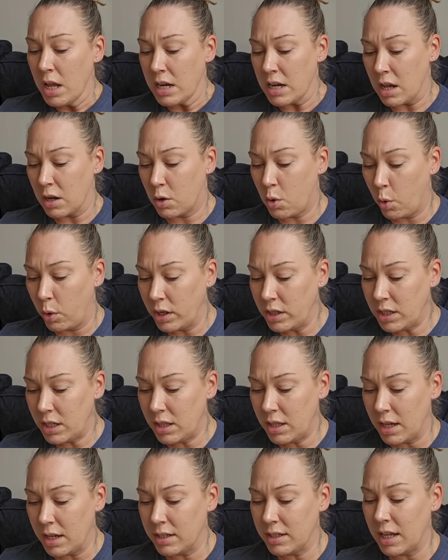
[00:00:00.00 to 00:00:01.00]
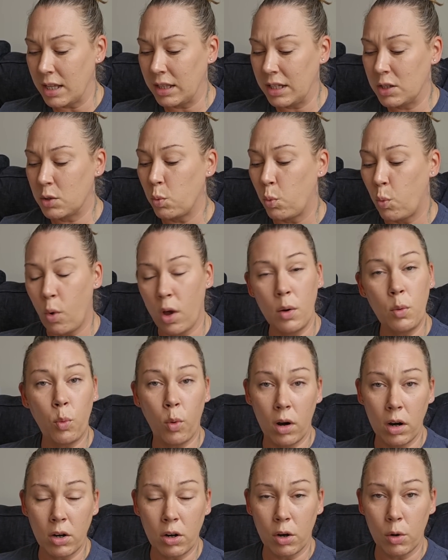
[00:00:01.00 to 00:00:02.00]
Now, according to this, at least one
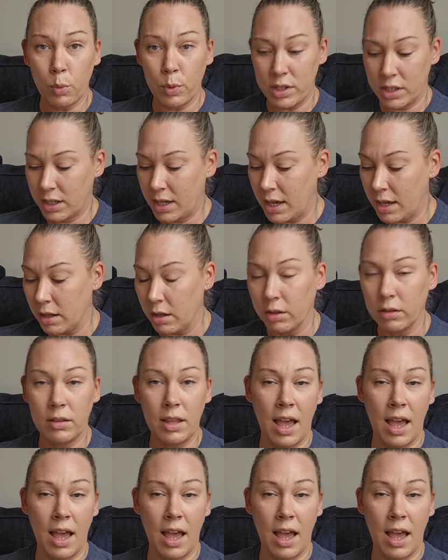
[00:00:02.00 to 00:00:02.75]
worker was killed.